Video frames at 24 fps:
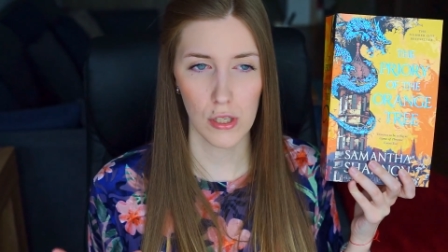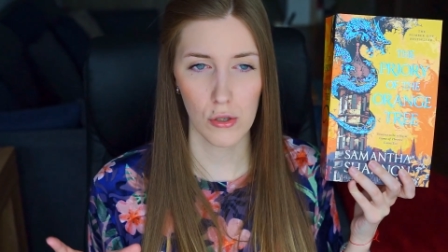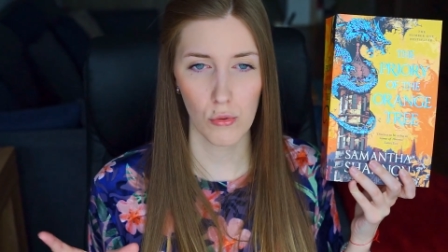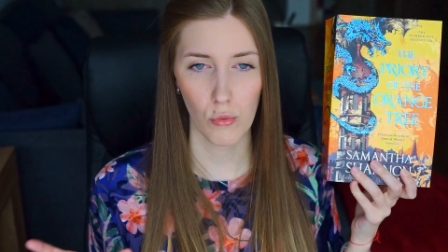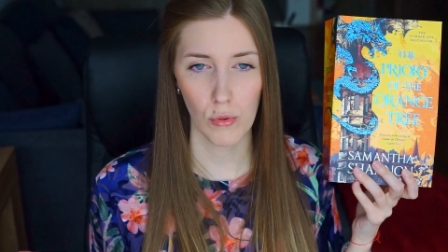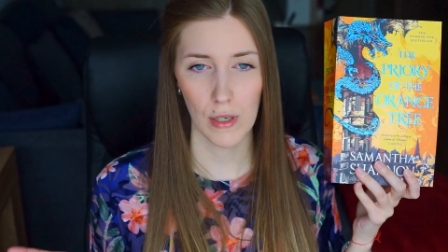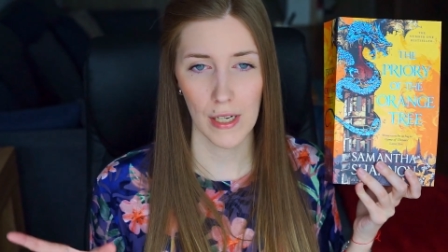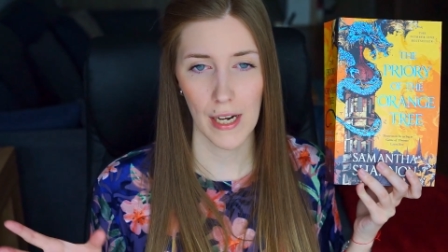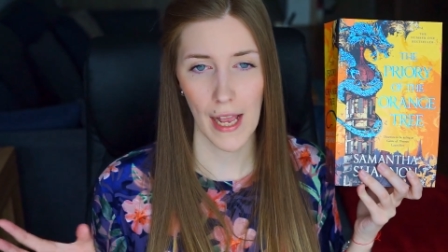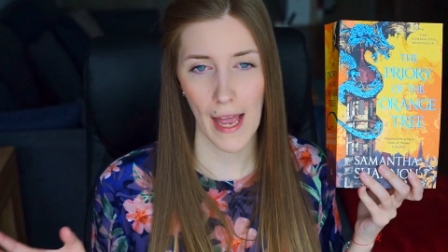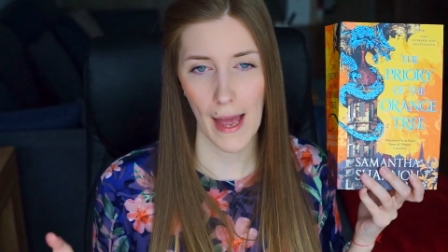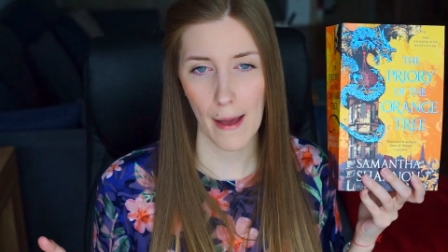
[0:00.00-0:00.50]

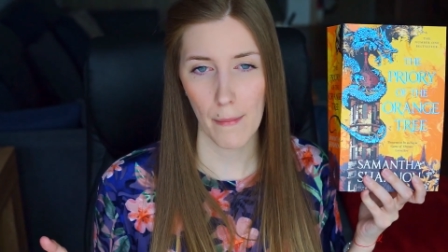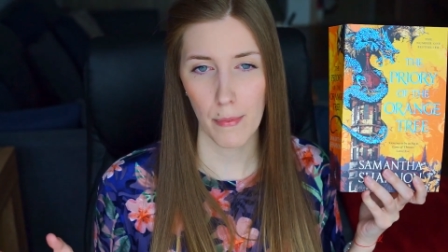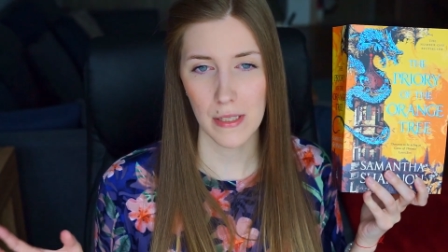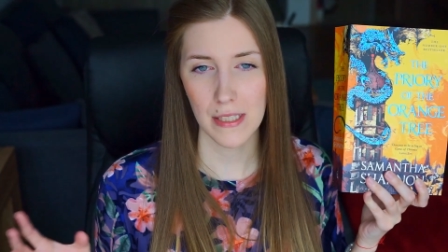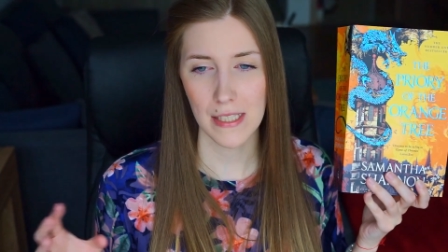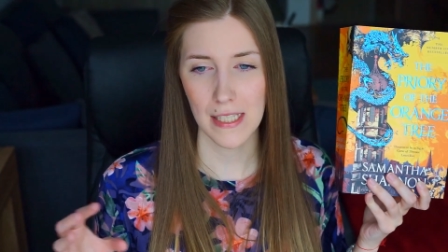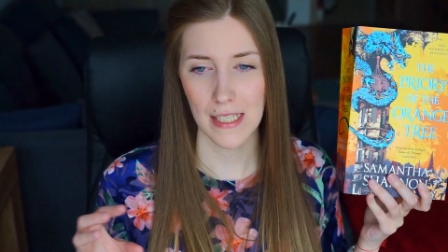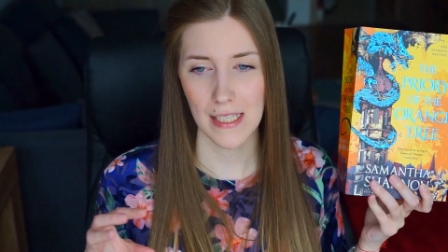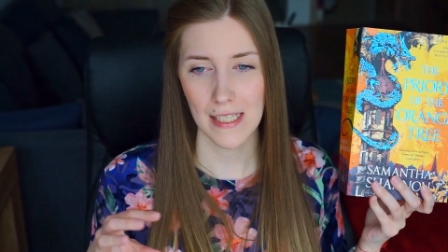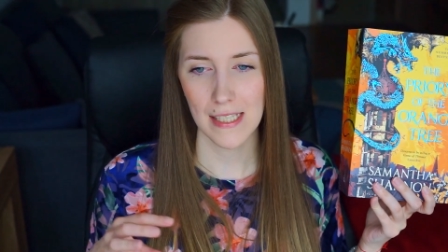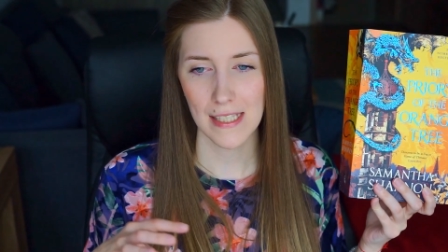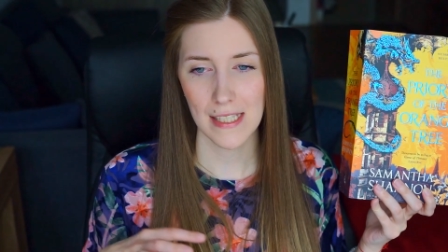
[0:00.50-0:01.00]
what happens
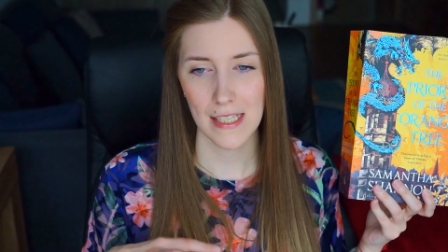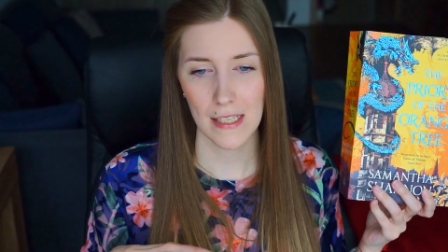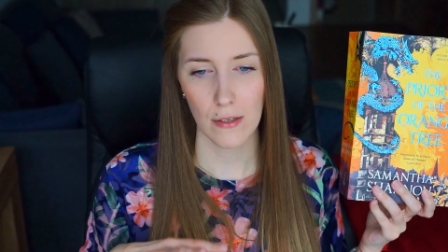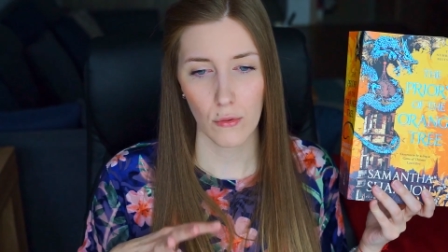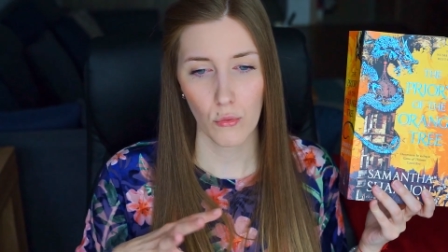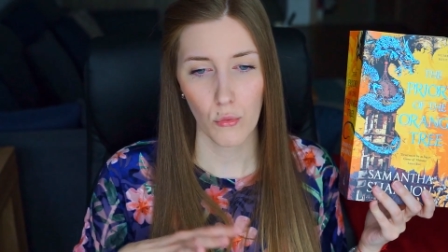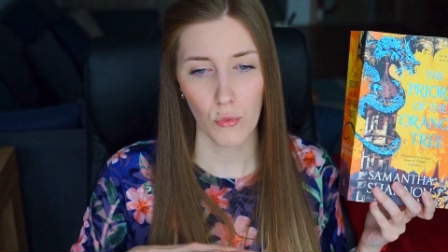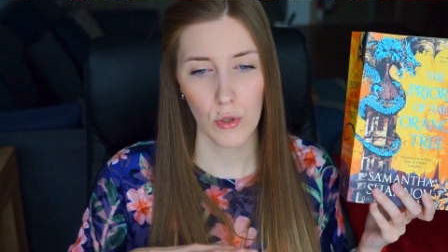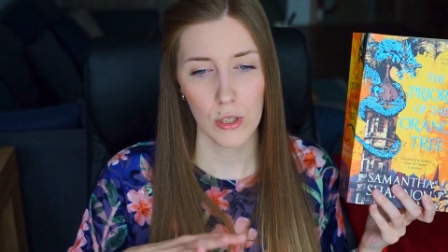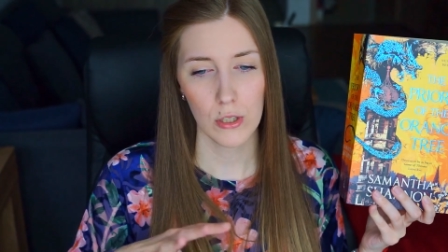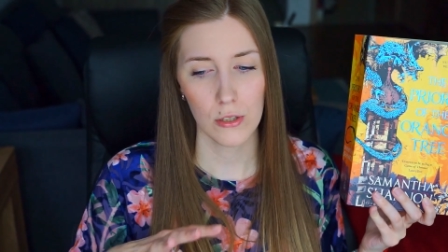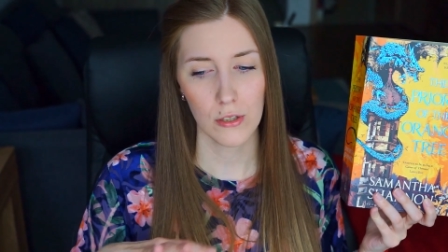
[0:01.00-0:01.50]
is
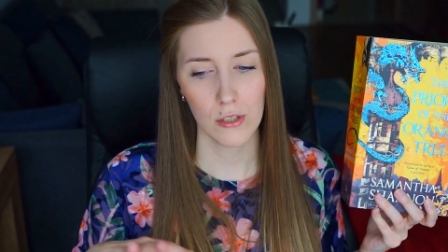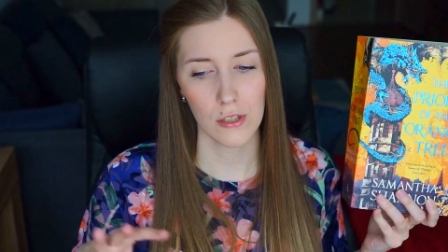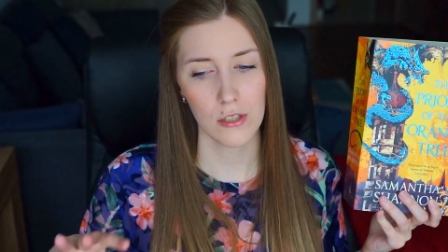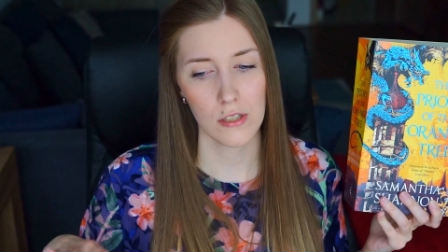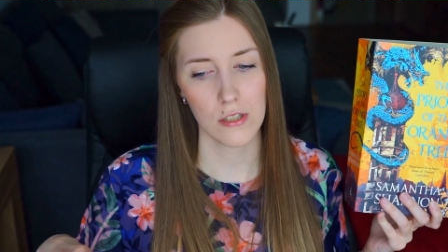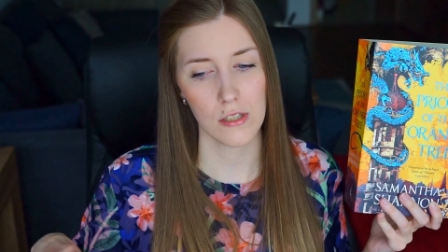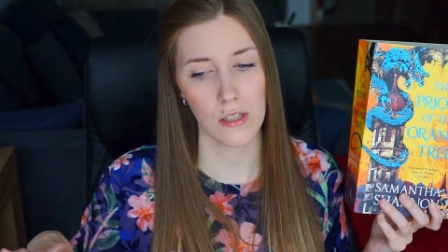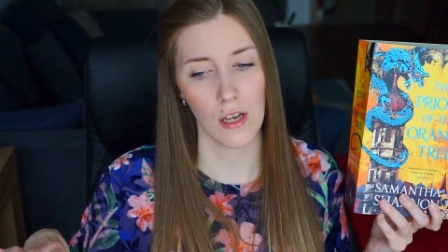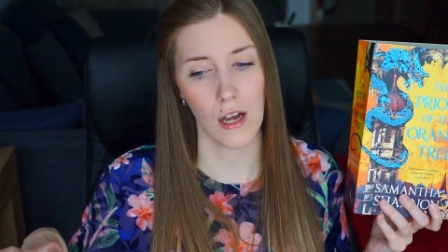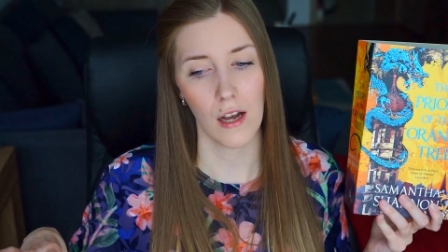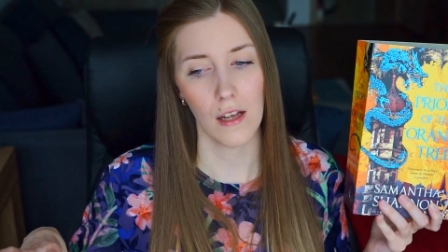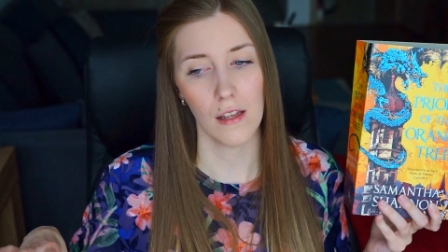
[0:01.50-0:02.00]
where
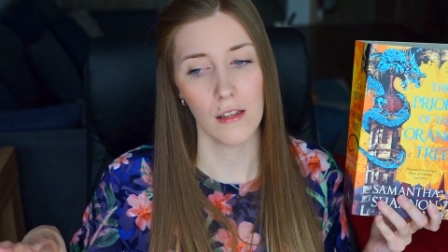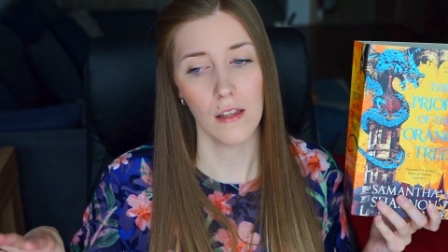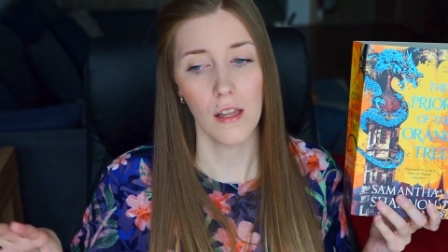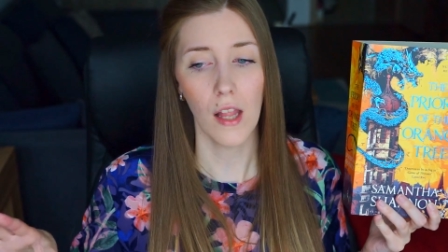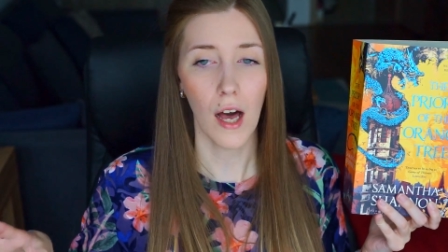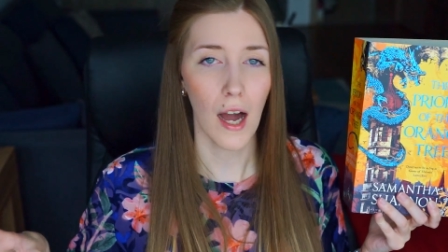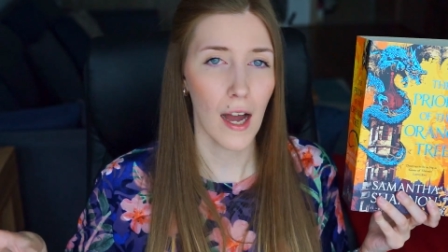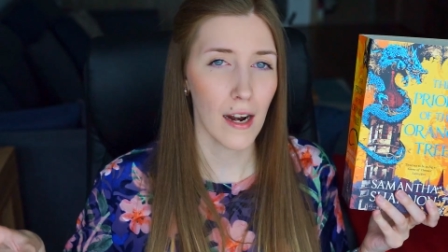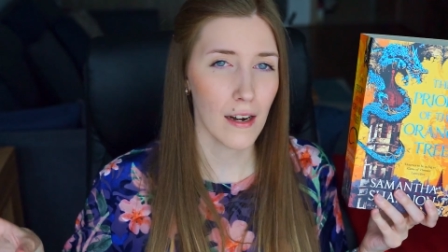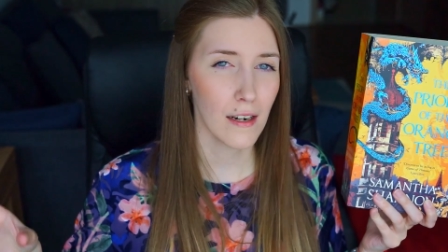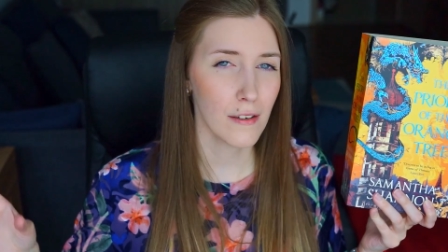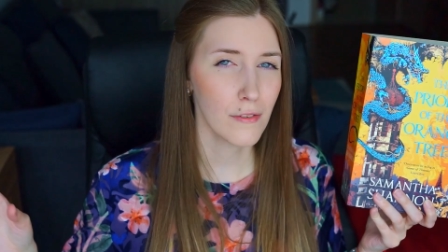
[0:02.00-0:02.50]
there's a
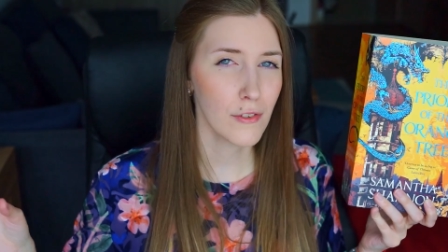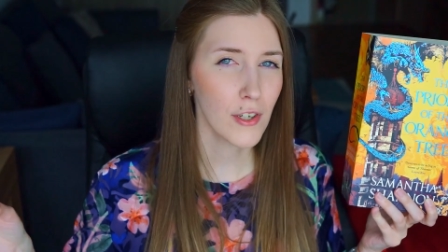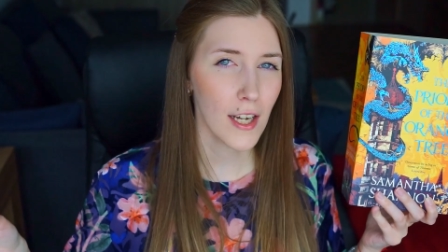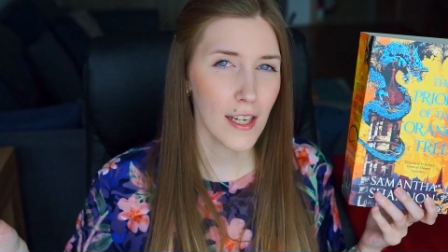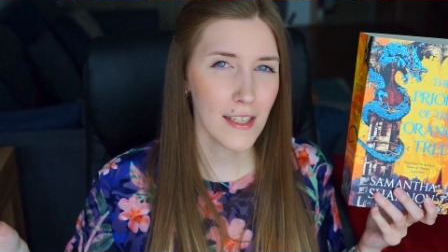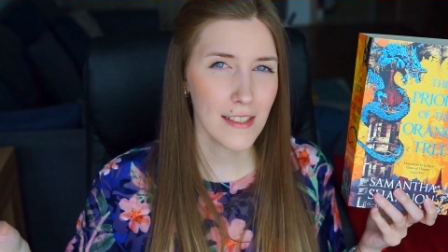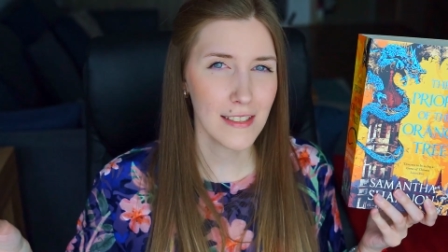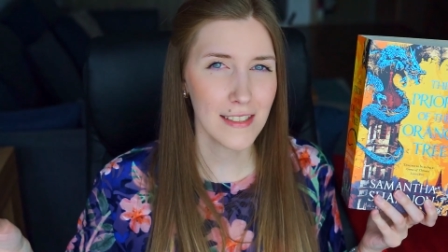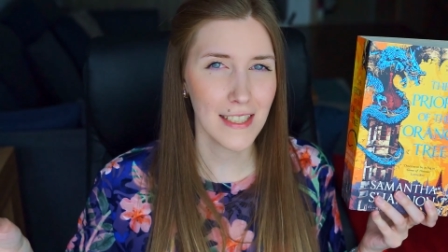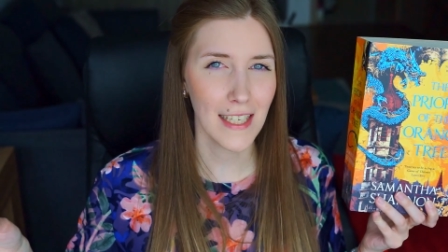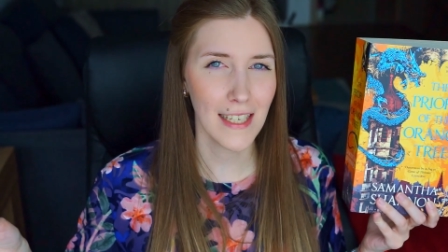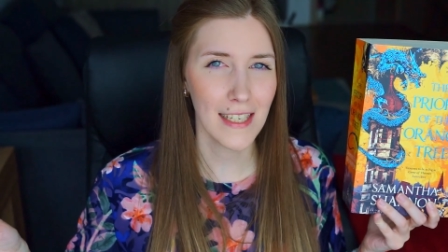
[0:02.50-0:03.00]
lot of
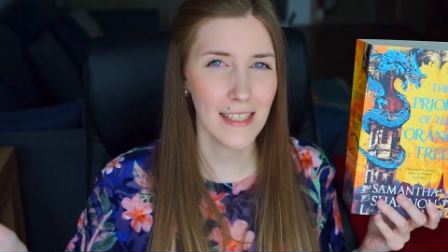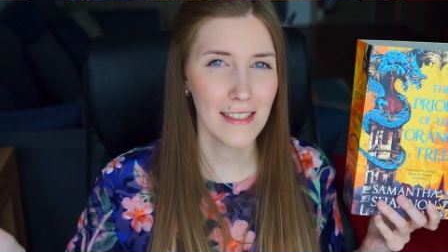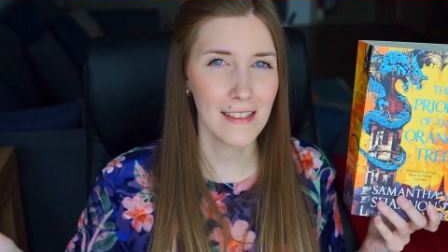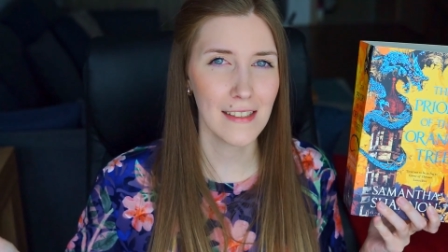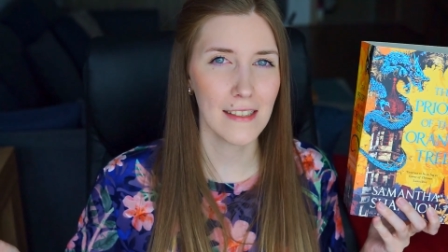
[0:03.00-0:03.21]
content,